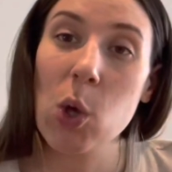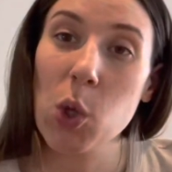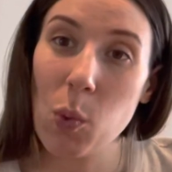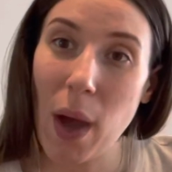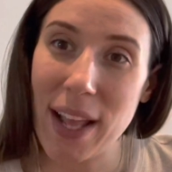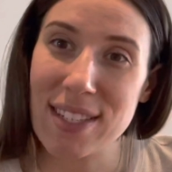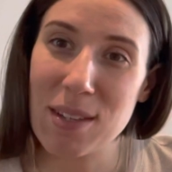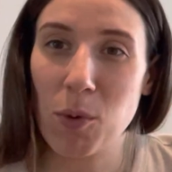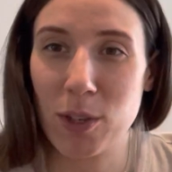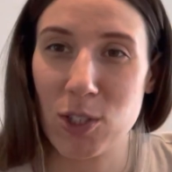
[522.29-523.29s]
you will answer
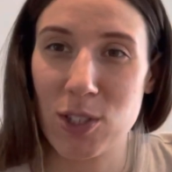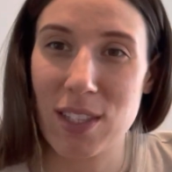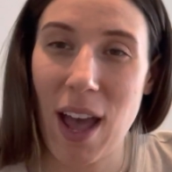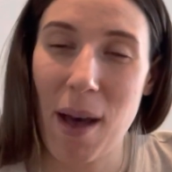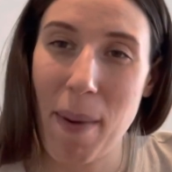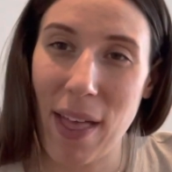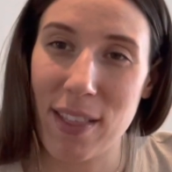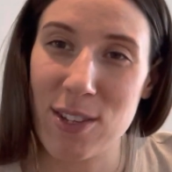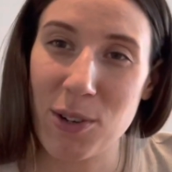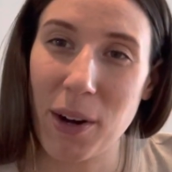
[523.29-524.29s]
some questions about
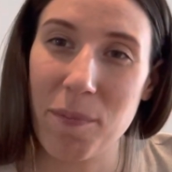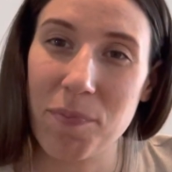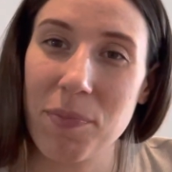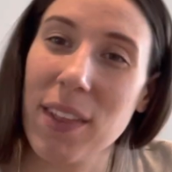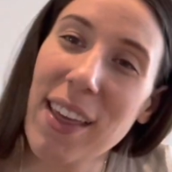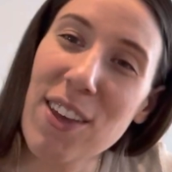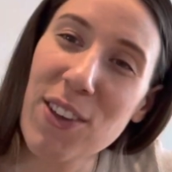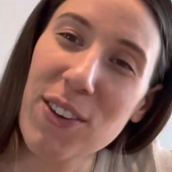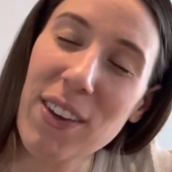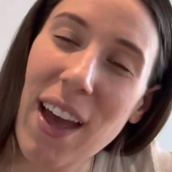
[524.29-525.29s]
the story.
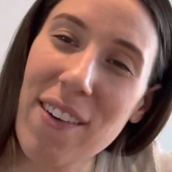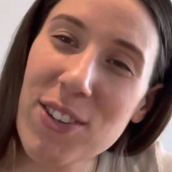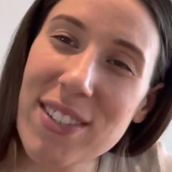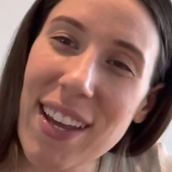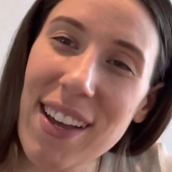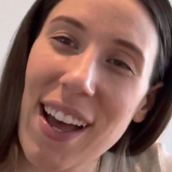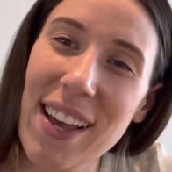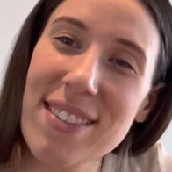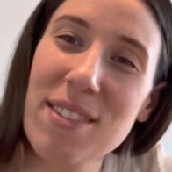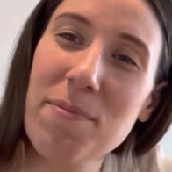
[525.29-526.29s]
Thank you. Have a good day,
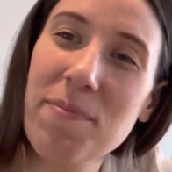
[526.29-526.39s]
guys.